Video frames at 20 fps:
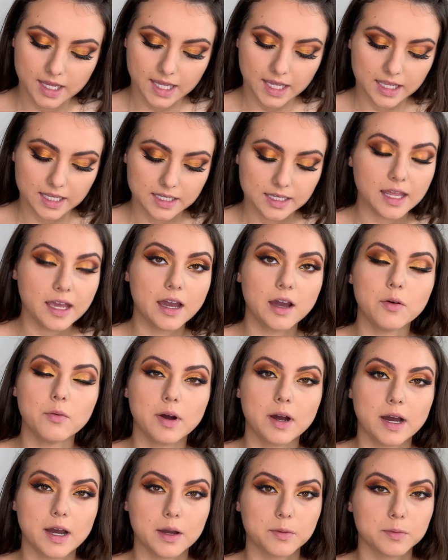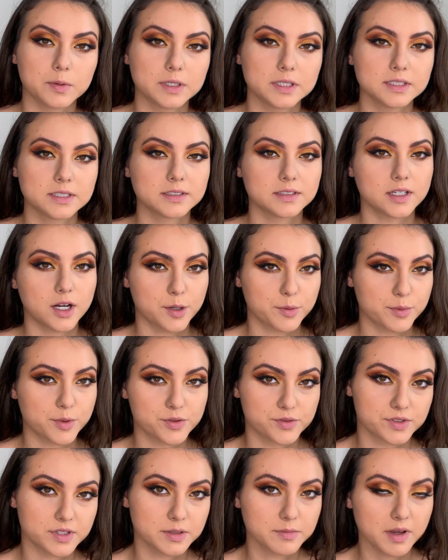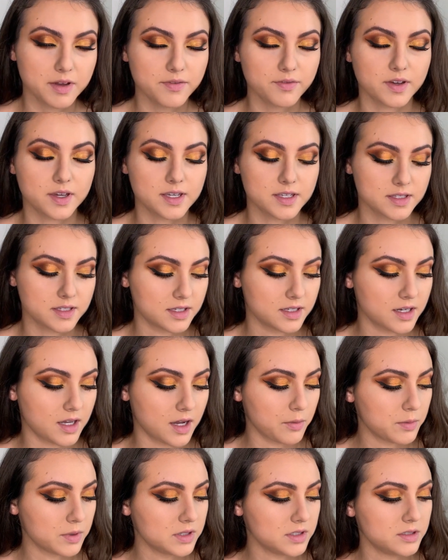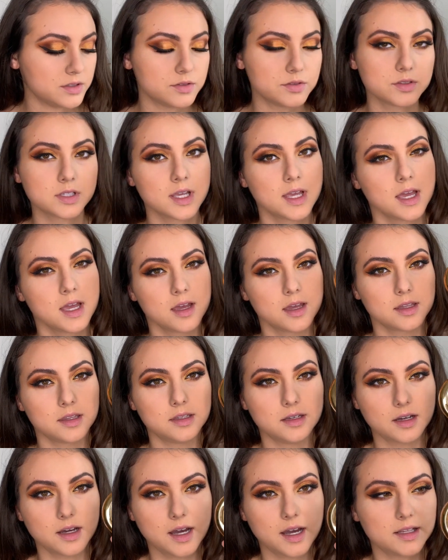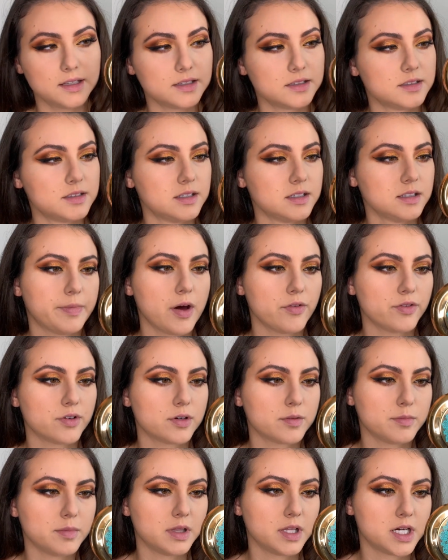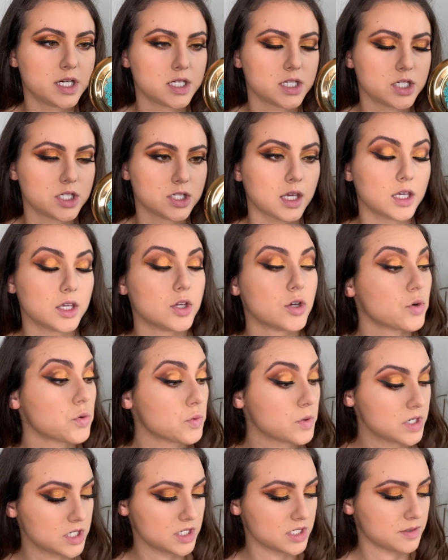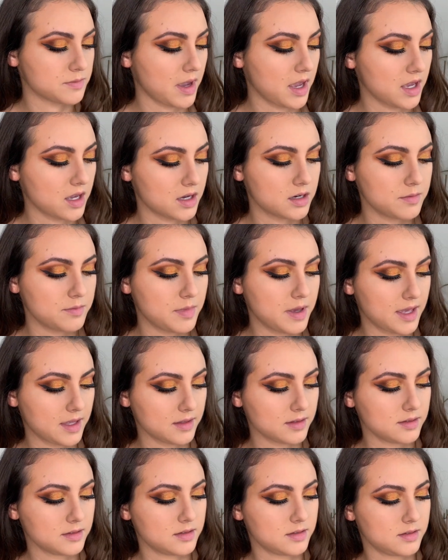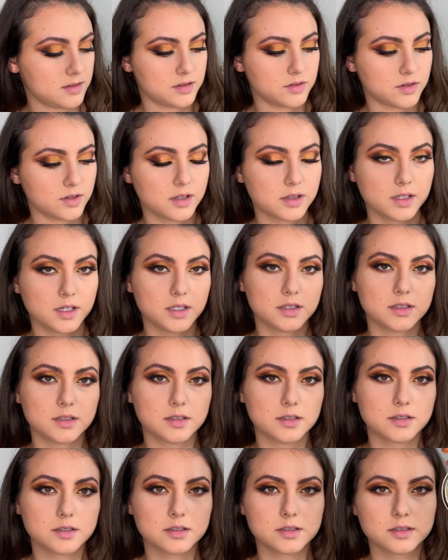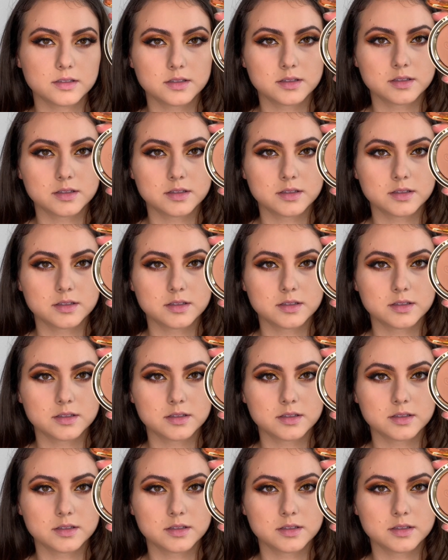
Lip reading: And now I will start bronzing my face and will use the Aladdin Powder Blush. Your wish is my command. Looking like this.